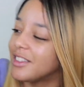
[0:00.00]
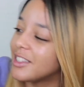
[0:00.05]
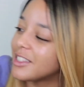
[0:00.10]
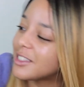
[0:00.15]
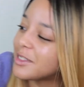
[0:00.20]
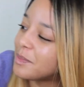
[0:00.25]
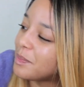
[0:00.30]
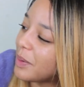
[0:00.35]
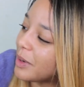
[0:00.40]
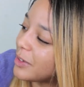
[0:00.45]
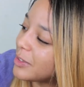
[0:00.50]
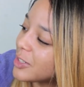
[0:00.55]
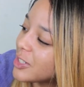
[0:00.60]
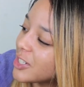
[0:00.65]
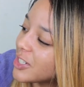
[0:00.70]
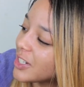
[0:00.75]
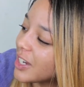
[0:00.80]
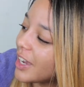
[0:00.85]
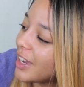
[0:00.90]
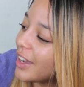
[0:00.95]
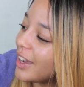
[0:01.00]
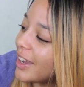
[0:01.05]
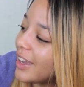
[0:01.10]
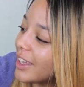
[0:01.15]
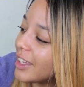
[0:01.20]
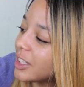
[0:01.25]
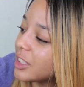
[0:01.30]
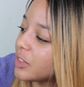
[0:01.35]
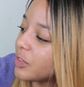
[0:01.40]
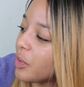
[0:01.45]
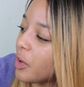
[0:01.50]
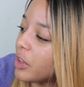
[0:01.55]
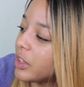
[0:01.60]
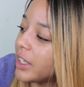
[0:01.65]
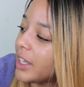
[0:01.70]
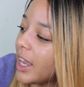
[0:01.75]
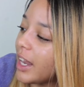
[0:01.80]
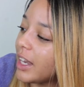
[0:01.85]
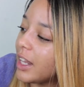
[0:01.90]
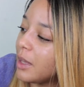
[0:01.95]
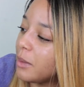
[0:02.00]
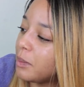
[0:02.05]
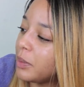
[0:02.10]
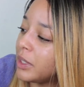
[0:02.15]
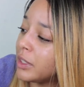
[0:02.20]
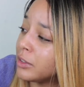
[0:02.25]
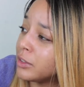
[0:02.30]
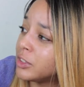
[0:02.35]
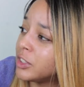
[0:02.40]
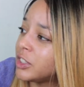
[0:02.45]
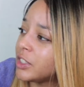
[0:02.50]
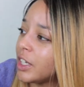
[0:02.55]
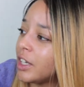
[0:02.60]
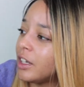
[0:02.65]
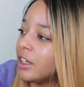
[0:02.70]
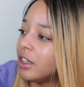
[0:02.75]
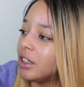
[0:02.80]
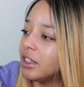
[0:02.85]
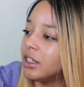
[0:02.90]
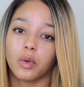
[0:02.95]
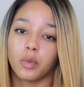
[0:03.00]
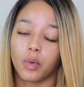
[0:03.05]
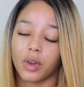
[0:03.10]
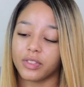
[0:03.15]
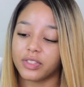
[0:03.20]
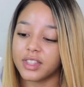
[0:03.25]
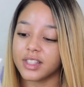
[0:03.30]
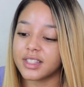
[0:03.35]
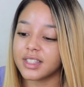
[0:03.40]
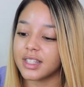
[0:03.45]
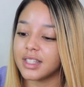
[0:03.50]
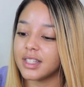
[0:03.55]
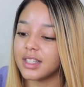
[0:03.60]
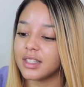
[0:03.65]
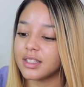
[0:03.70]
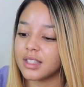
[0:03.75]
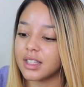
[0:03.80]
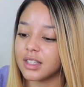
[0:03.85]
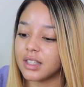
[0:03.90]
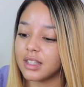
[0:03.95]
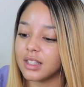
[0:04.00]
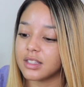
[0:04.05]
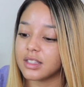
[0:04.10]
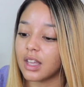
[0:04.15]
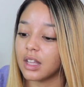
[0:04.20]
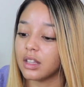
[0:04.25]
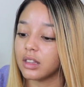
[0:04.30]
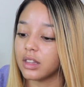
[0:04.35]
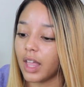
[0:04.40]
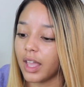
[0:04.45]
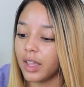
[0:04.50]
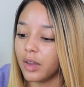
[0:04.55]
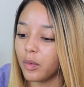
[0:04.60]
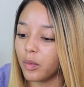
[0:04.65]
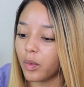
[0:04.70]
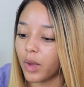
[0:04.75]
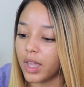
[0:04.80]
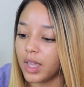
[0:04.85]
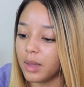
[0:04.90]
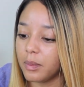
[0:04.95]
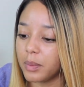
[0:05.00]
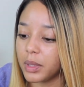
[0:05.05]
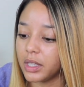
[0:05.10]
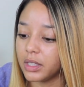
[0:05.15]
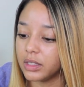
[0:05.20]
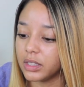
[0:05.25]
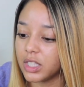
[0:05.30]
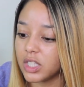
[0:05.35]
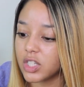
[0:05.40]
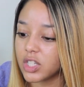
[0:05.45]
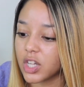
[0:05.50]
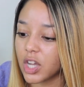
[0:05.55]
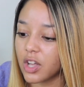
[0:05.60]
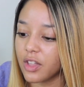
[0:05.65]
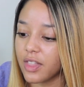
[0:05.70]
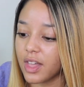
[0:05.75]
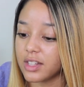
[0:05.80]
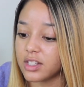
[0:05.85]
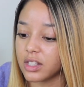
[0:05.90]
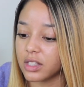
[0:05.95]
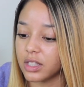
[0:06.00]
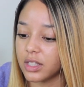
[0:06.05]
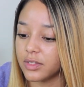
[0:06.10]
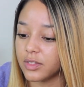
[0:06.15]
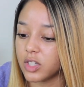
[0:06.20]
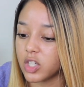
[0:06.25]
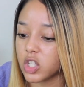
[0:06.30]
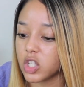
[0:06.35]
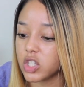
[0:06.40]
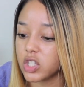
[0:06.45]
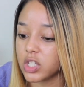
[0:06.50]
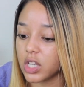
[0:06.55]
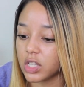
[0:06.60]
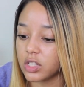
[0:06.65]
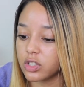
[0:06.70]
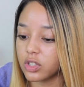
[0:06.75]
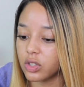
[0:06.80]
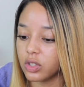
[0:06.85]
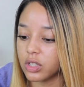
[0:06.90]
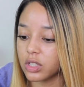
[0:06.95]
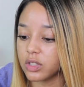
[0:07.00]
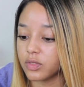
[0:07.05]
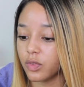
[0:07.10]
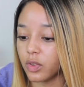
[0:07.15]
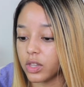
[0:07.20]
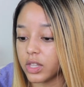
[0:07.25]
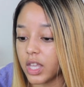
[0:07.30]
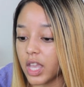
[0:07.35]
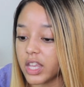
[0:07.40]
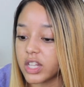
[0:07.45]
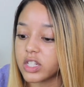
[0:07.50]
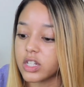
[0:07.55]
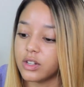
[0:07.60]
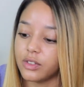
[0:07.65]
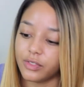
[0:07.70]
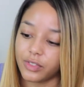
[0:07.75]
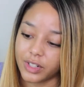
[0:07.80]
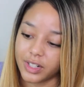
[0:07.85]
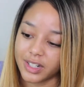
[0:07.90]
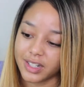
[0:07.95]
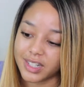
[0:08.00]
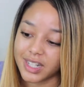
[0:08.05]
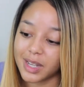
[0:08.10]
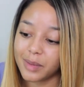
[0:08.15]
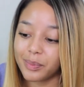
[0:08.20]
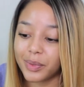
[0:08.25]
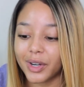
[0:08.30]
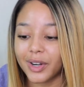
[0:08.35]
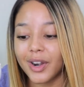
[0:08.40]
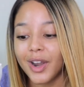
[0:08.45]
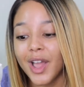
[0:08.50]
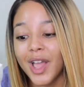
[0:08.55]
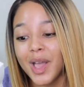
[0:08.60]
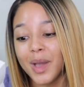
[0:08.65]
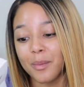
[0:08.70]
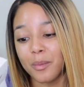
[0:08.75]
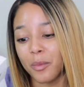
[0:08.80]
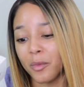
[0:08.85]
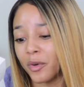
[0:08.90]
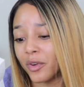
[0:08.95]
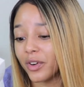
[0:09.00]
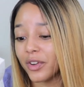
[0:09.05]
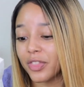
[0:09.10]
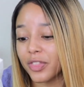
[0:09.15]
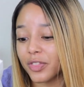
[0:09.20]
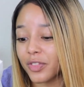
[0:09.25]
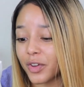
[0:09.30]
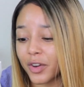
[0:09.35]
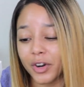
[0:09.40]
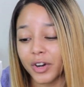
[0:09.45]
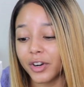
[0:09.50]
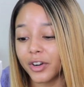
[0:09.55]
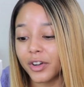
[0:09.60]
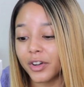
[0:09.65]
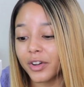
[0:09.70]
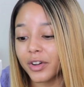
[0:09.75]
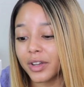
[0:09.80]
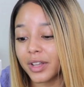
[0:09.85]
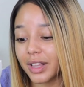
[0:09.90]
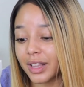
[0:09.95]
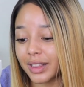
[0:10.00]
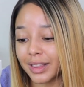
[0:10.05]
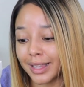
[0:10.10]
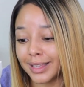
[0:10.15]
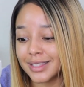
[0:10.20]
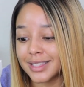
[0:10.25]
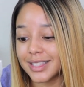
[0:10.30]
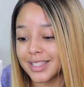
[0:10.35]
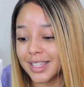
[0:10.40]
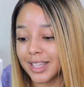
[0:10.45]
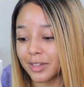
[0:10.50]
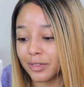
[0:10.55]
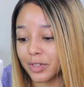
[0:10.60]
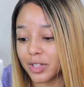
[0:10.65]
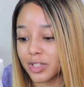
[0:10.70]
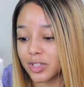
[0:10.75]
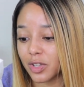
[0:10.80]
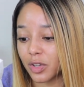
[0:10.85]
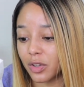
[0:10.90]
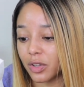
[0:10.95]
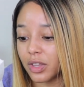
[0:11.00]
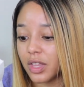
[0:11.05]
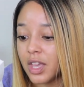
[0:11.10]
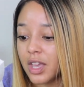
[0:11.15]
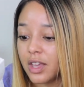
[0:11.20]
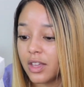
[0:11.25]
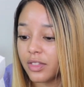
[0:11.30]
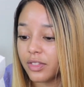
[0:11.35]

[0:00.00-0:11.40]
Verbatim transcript: this Bosha exfoliating peel gel. And what this is, is a lightweight peeling gel that delivers gentle exfoliation for a deeper, more thorough cleansing result.